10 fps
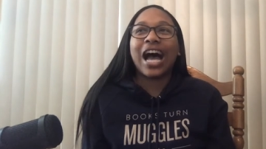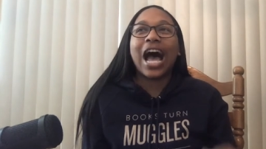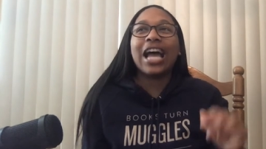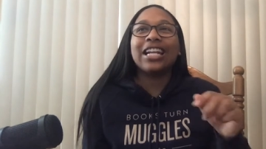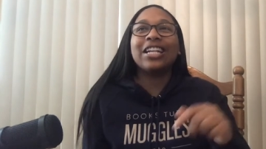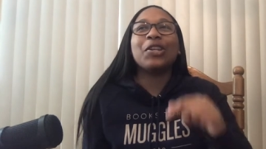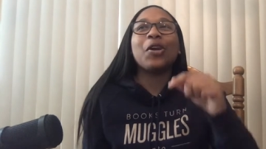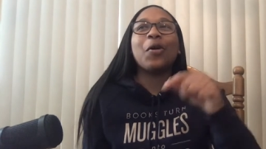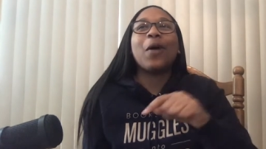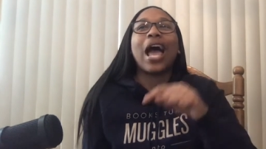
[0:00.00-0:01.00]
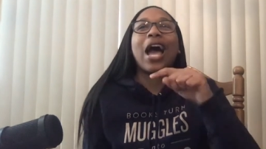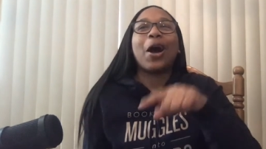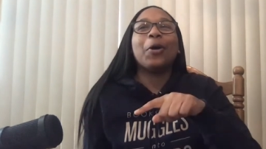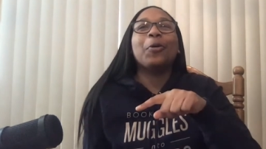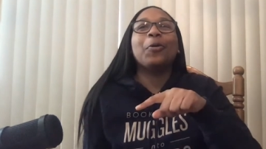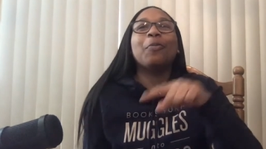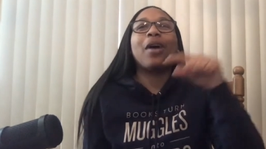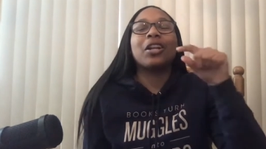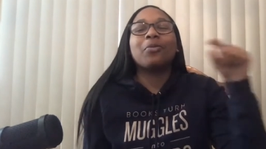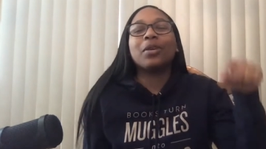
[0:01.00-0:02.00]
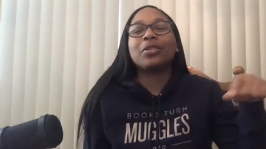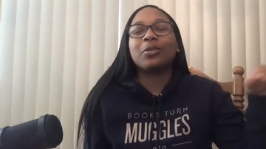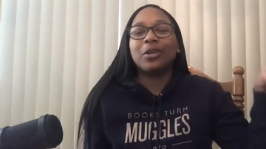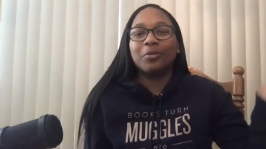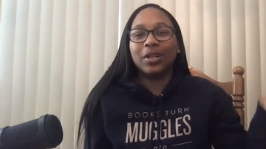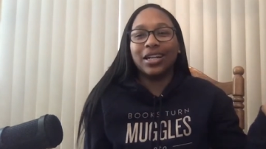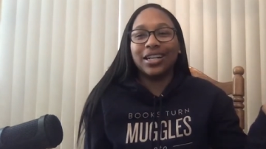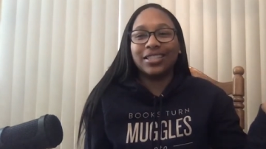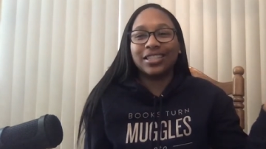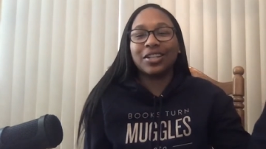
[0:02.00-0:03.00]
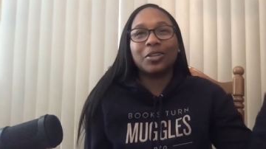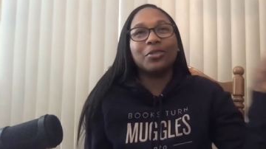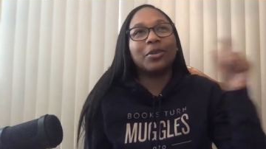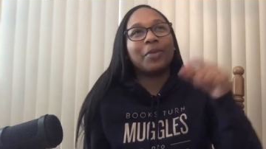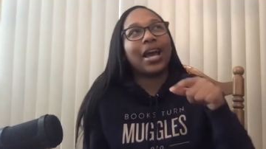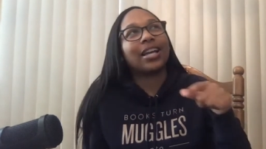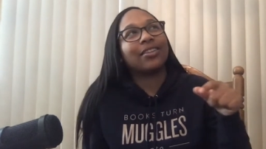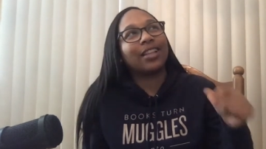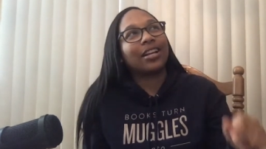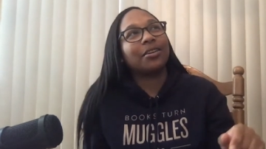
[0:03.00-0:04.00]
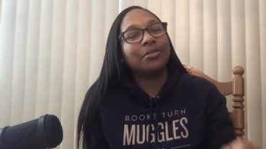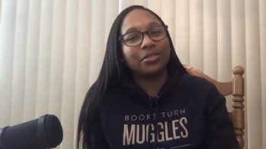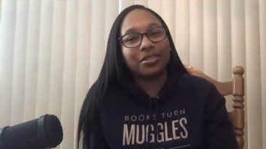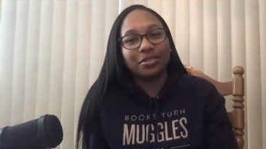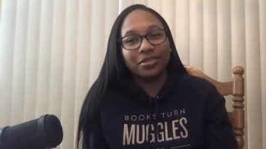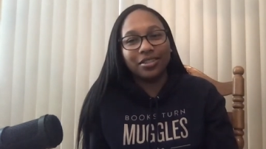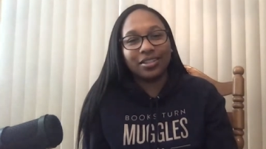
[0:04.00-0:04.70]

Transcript: I didn't know how monumental it was until you look back and you're like, oh shoot,